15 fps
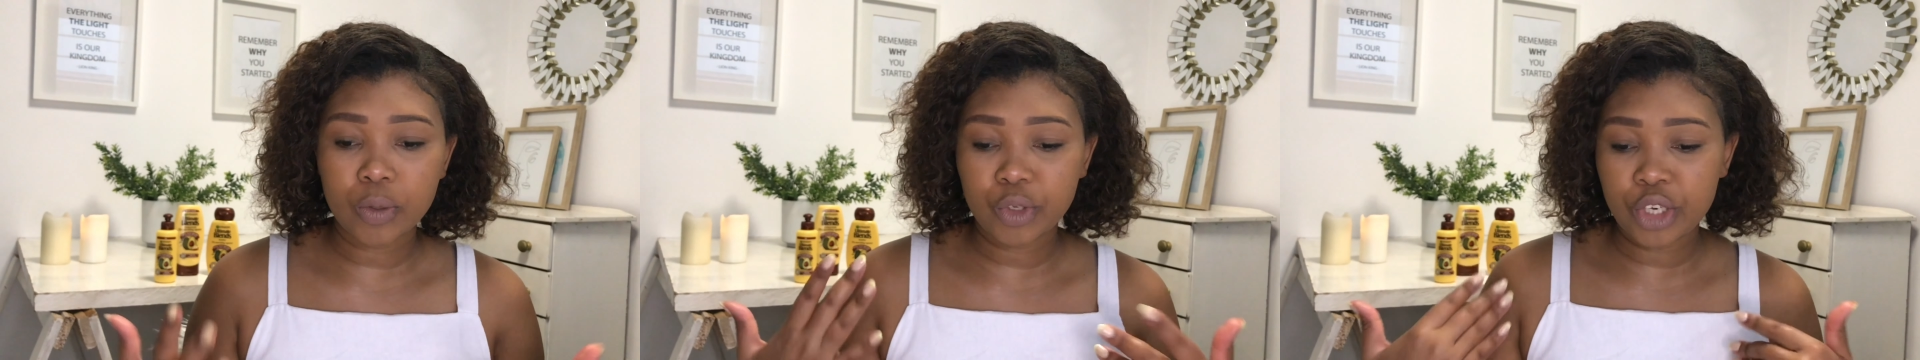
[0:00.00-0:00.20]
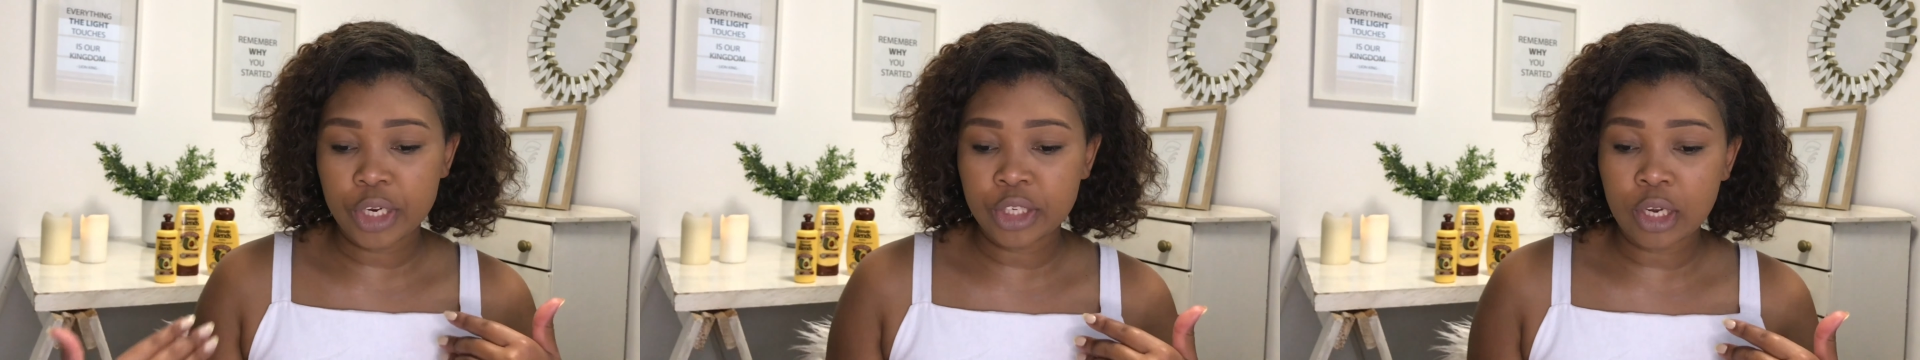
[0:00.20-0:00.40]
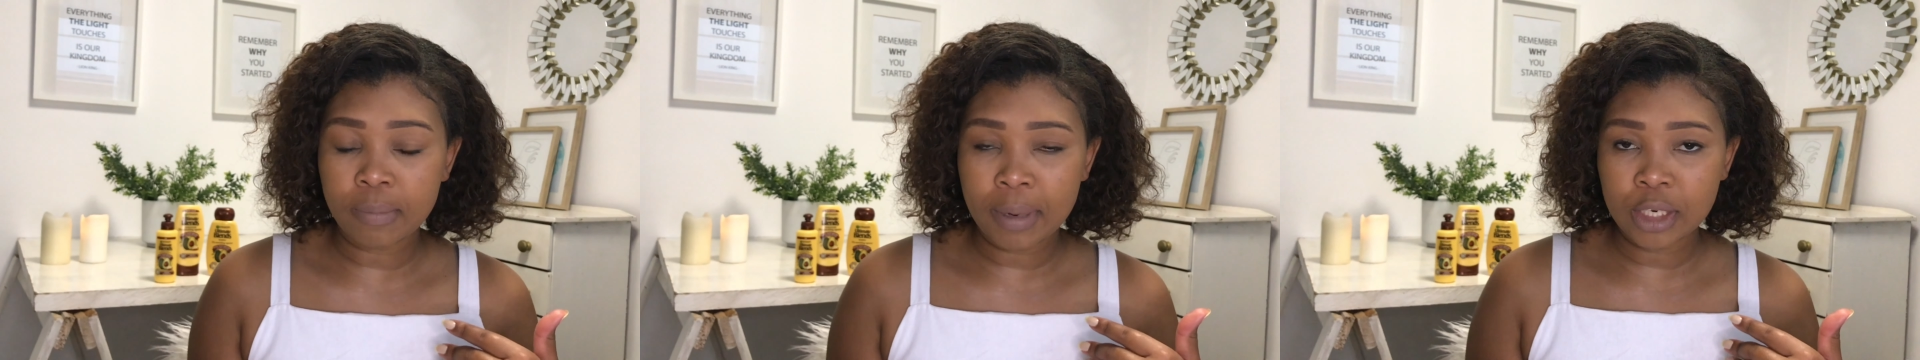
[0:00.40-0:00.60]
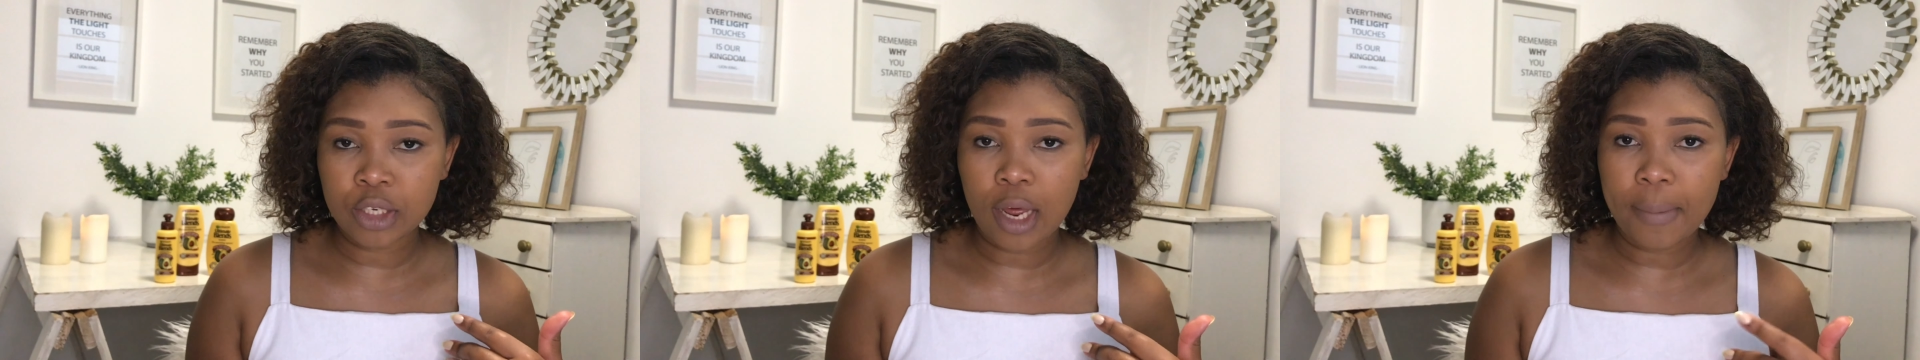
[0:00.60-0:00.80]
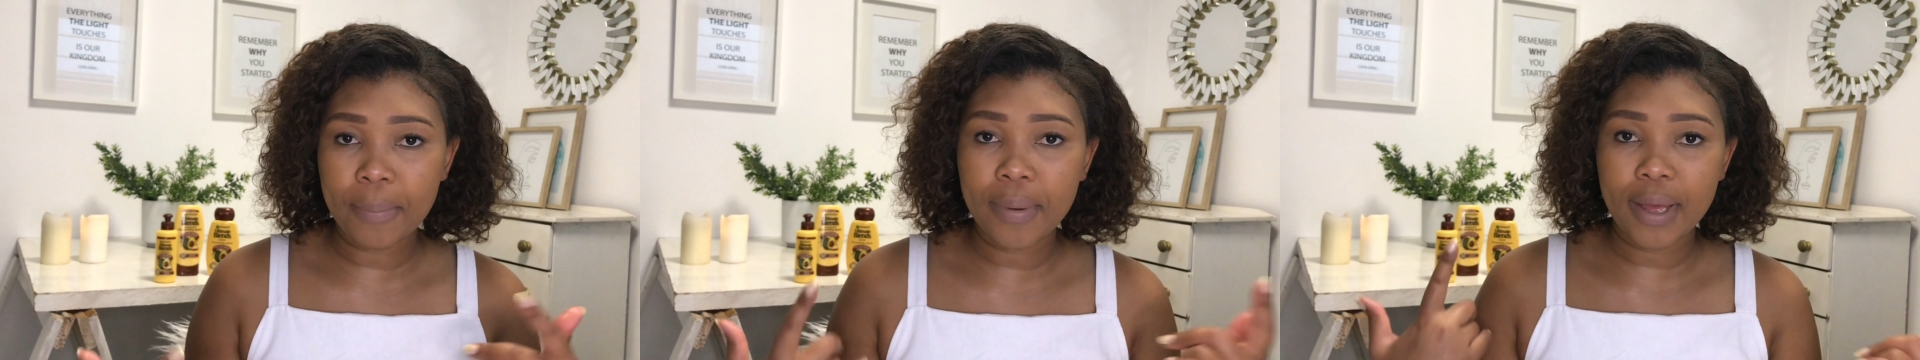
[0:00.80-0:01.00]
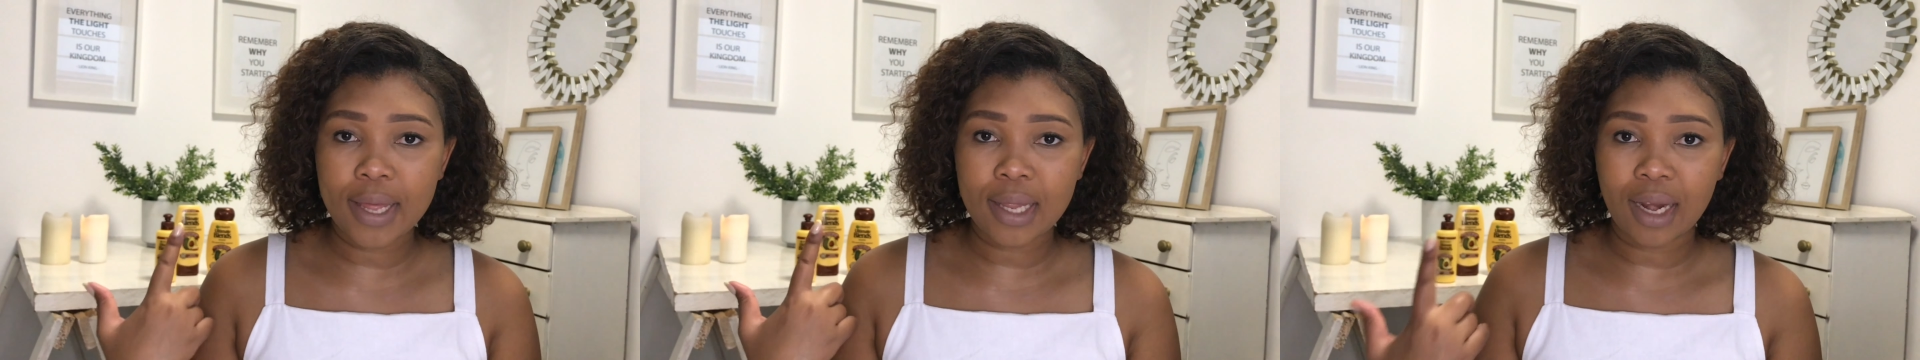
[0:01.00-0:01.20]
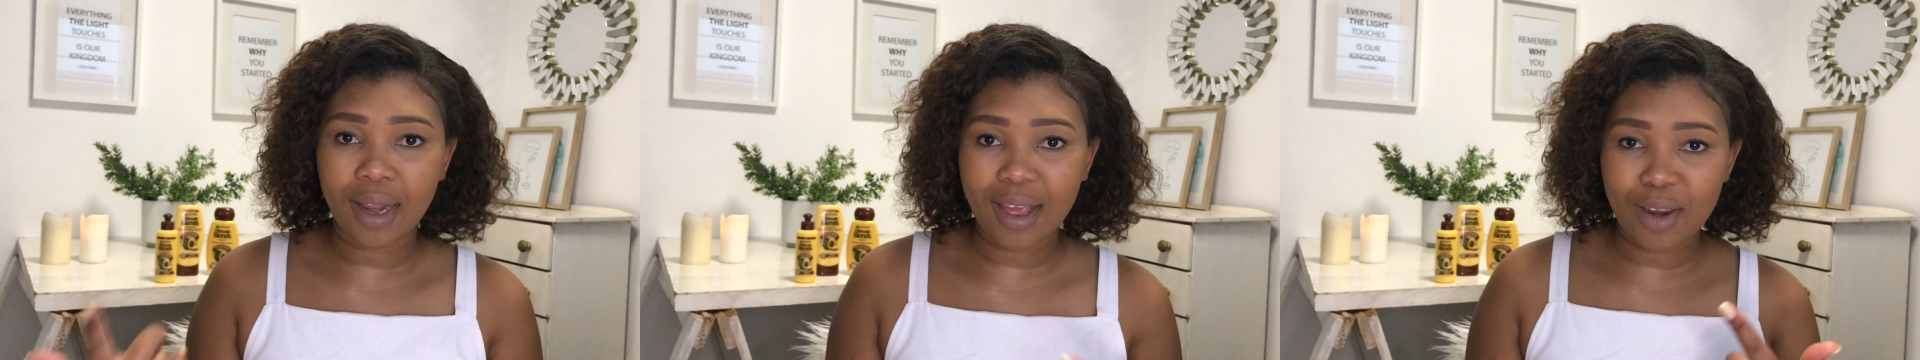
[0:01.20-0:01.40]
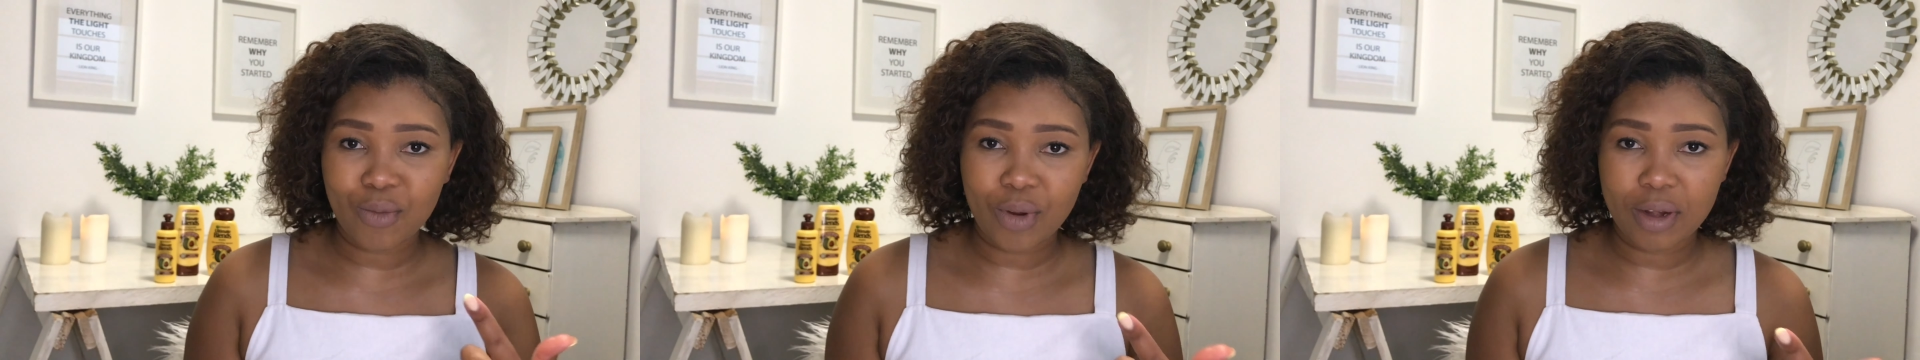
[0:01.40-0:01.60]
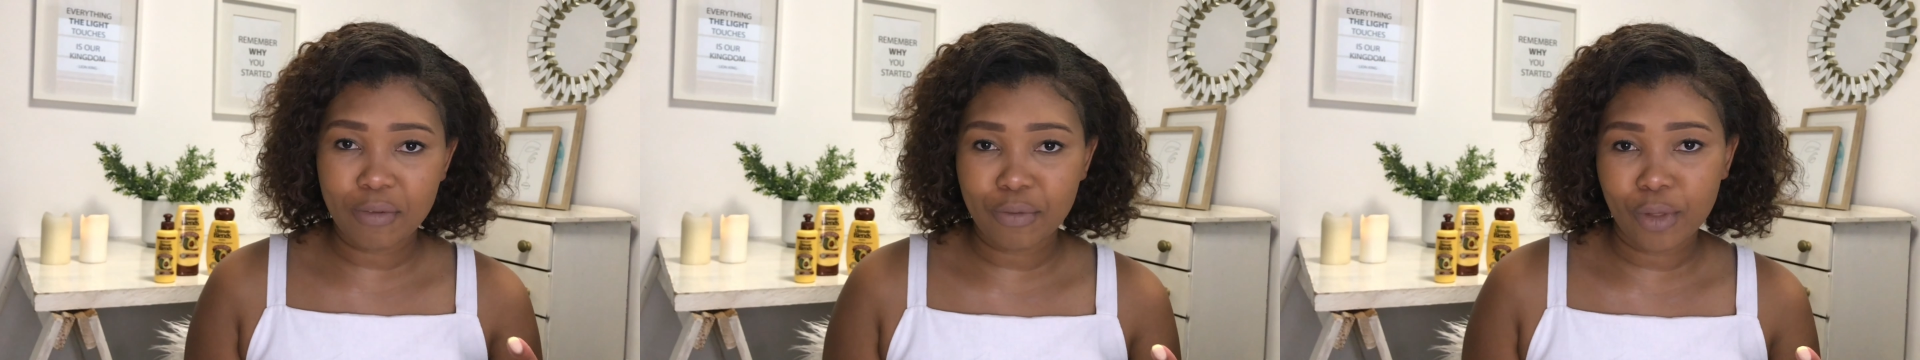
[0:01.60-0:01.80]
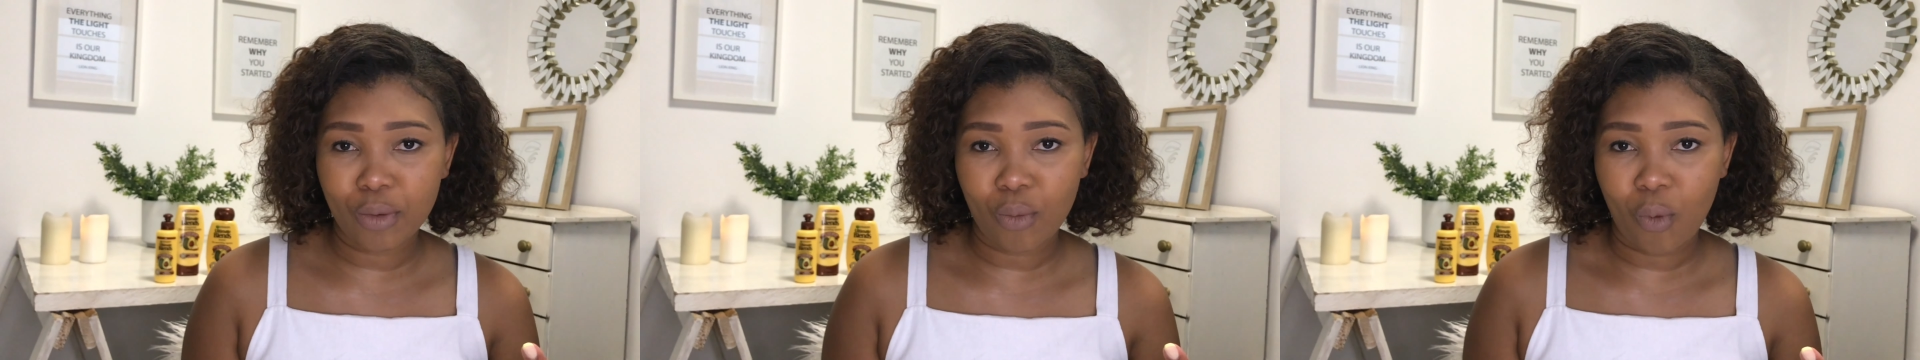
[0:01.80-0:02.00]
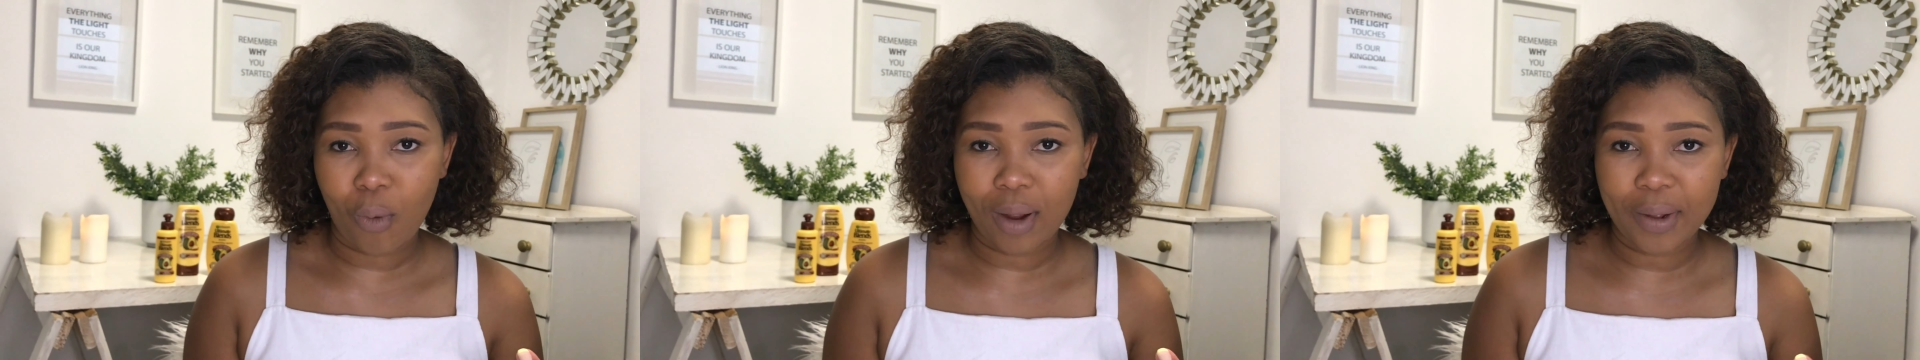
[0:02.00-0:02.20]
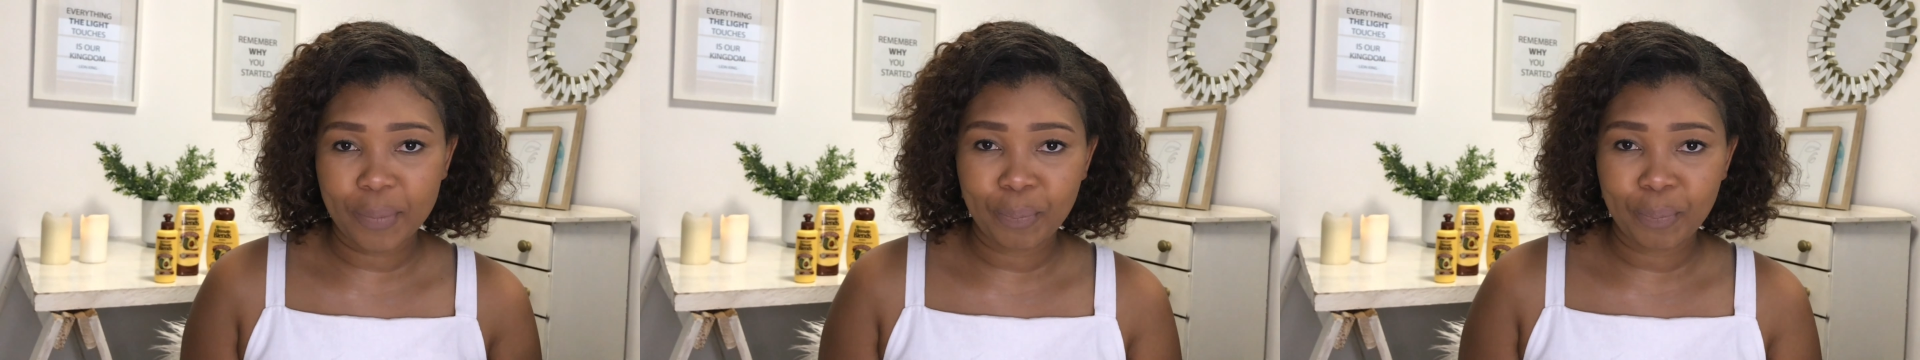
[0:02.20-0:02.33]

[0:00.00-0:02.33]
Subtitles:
change out my top and then get ready for the walk.